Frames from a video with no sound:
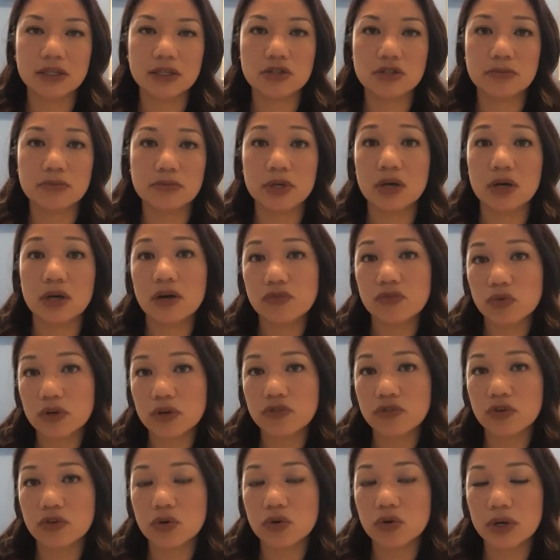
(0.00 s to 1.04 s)
to be off
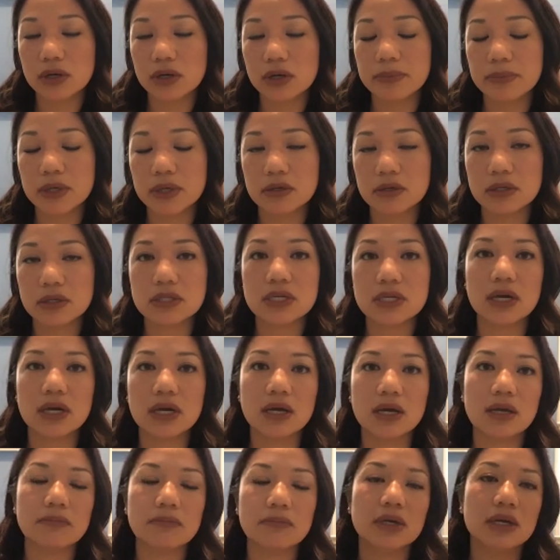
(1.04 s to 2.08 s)
work for quite a period of
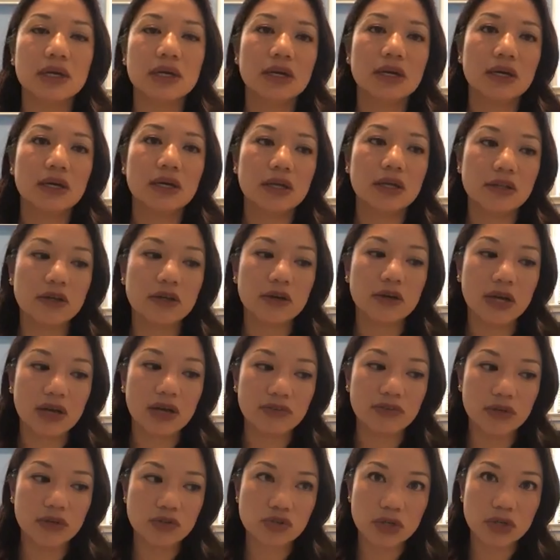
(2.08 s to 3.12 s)
time. They're
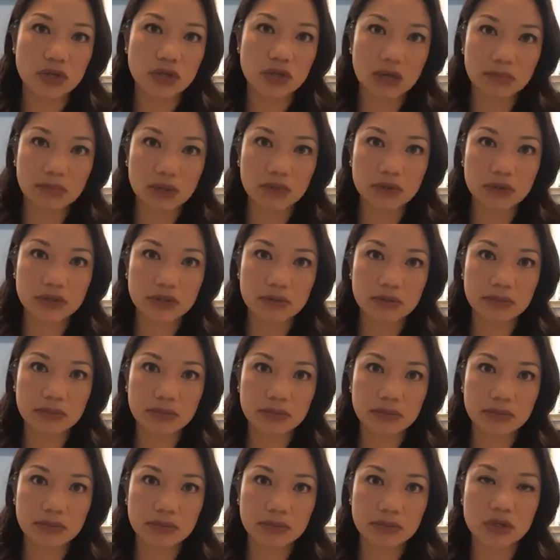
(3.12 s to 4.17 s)
having trouble with the
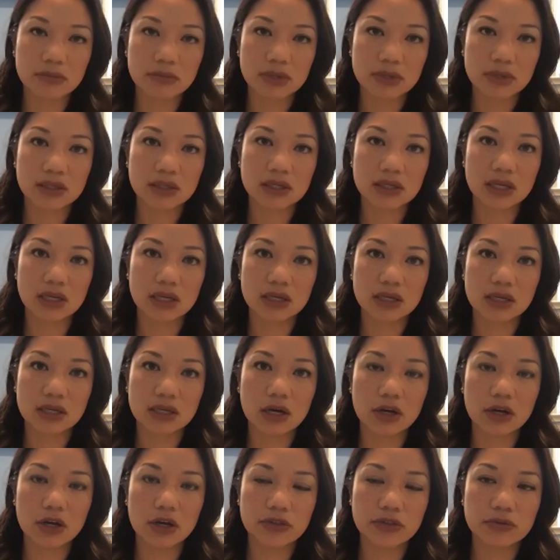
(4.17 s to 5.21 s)
medical treatment, getting it
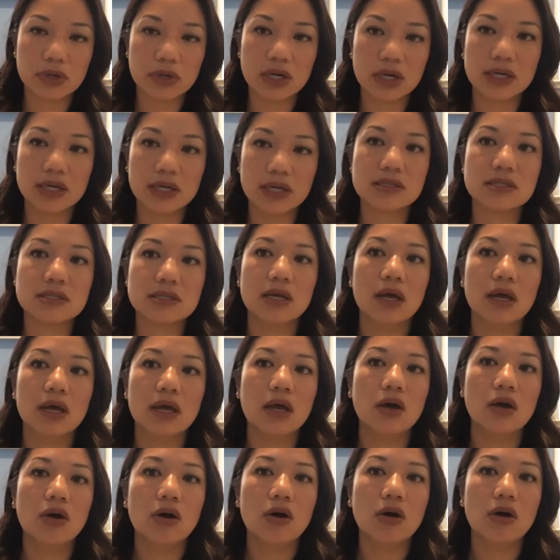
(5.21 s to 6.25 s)
authorized,
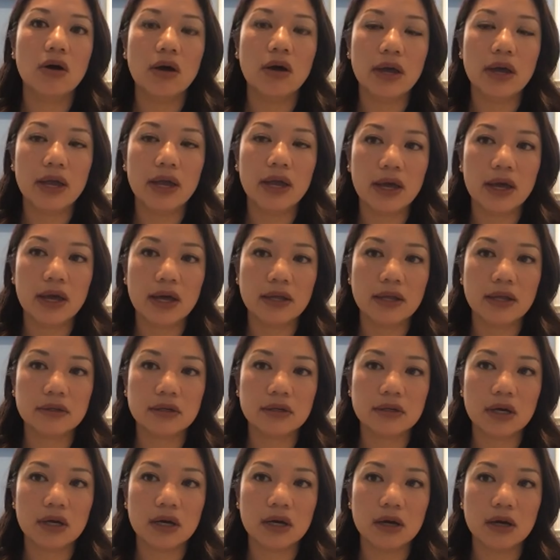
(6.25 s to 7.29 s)
and
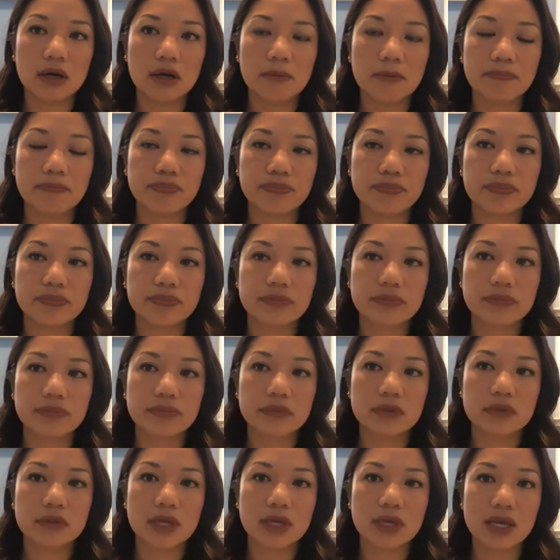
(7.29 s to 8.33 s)

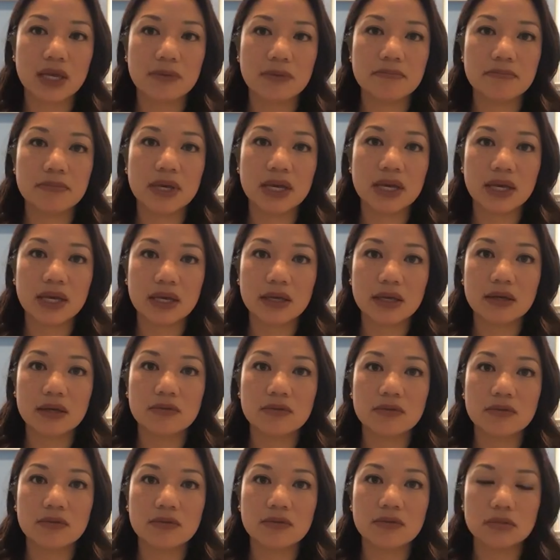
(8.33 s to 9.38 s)
they may
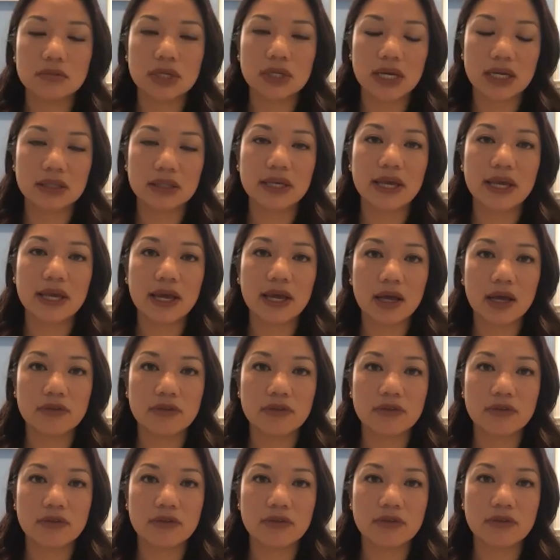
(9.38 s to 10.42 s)
likely
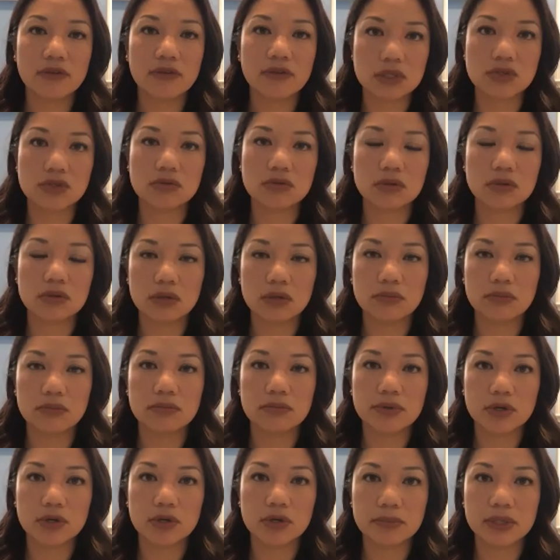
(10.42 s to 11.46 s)
have some residual
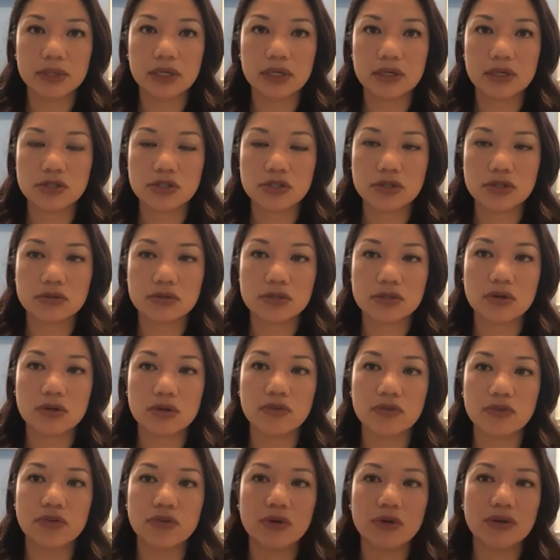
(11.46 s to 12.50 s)
permanent issues. So
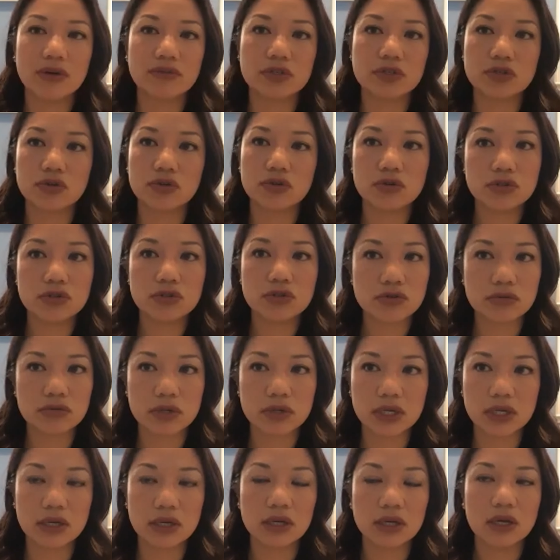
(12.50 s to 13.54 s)
if you have a
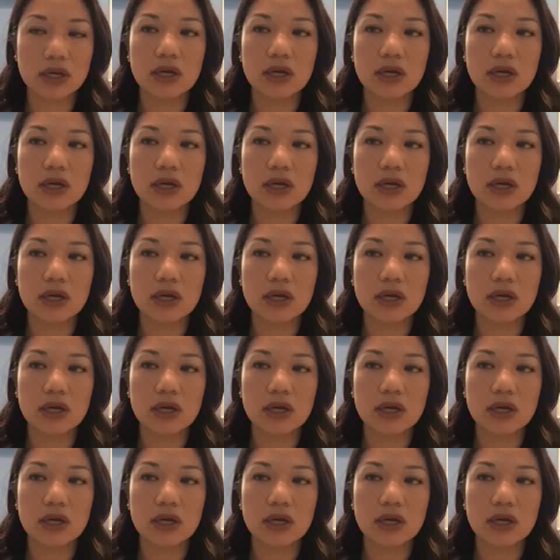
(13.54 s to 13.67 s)
surgery,